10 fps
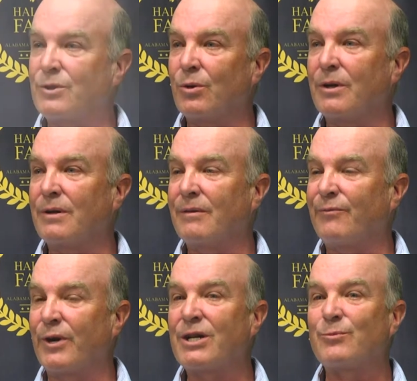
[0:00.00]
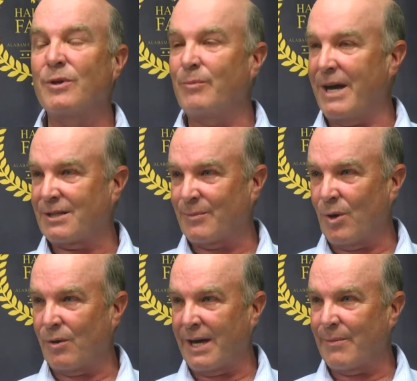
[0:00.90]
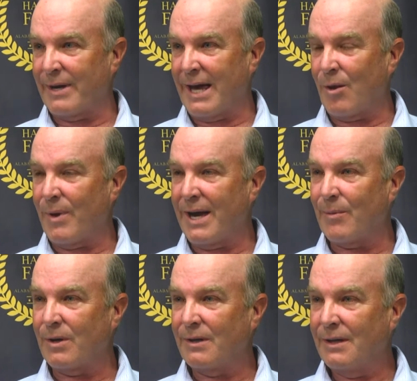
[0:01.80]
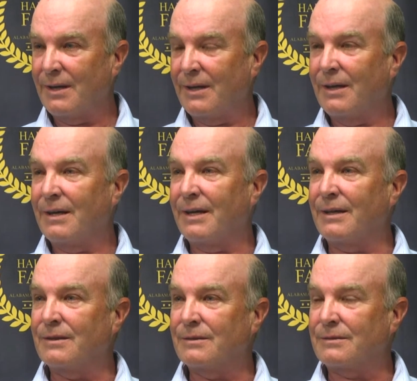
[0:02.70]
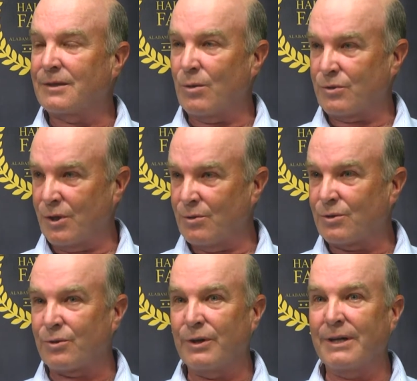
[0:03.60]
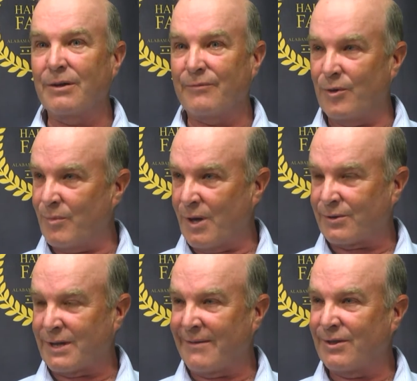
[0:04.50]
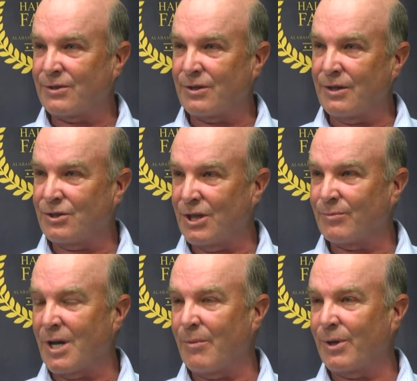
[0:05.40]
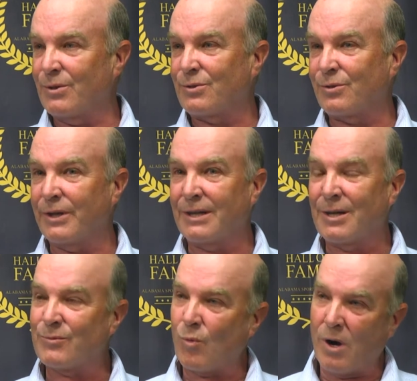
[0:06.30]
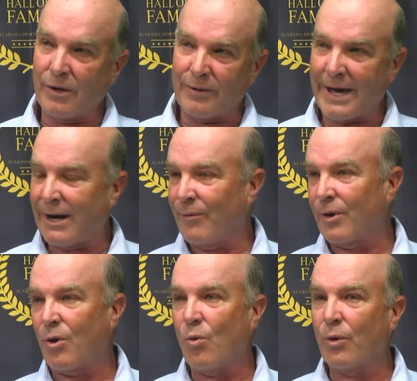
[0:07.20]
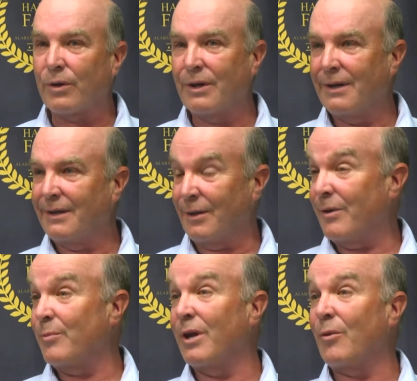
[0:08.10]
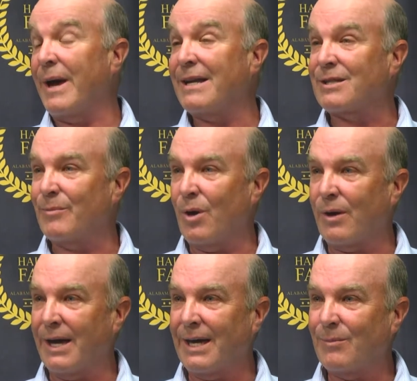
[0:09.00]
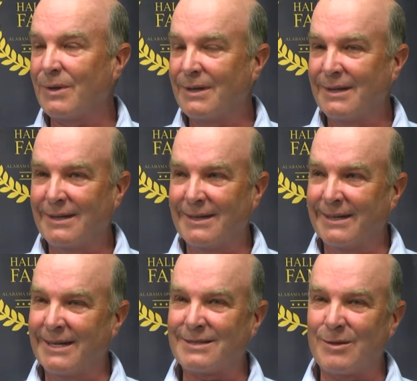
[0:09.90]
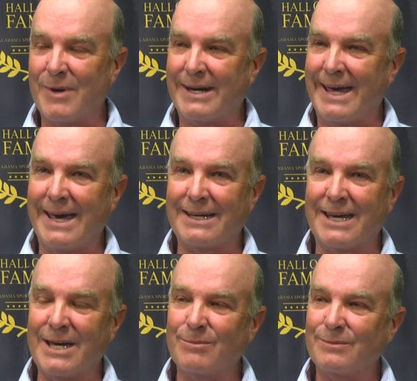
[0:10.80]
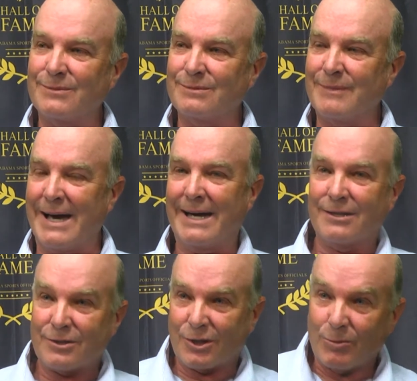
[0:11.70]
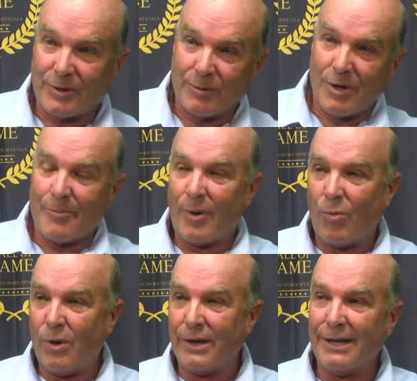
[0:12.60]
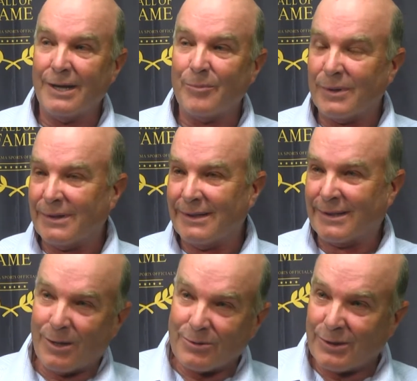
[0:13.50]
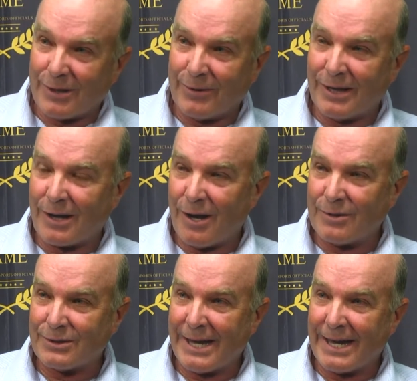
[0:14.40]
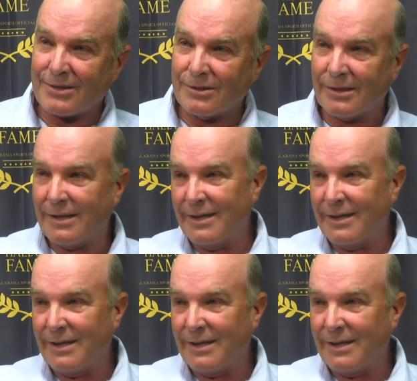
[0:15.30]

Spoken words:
doing a freshman basketball game at Alabama, and Coach Goosetree on the football staff, his son Jim Tom Goosetree, comes wandering out on the court, in the middle of a basketball game. And they said my dad came by and scooped him up on one hip and goes the other end, calls the action,